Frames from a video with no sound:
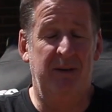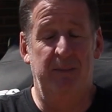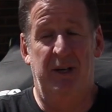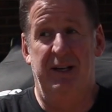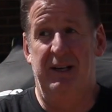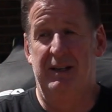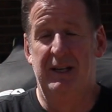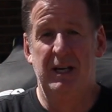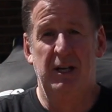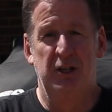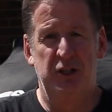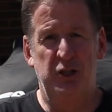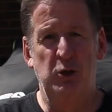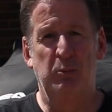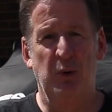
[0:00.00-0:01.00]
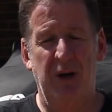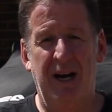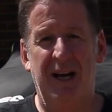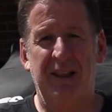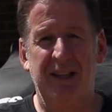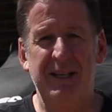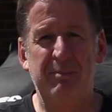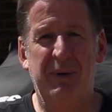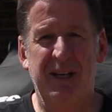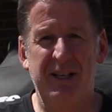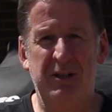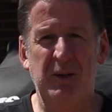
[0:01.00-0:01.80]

I'm not a super athlete, but I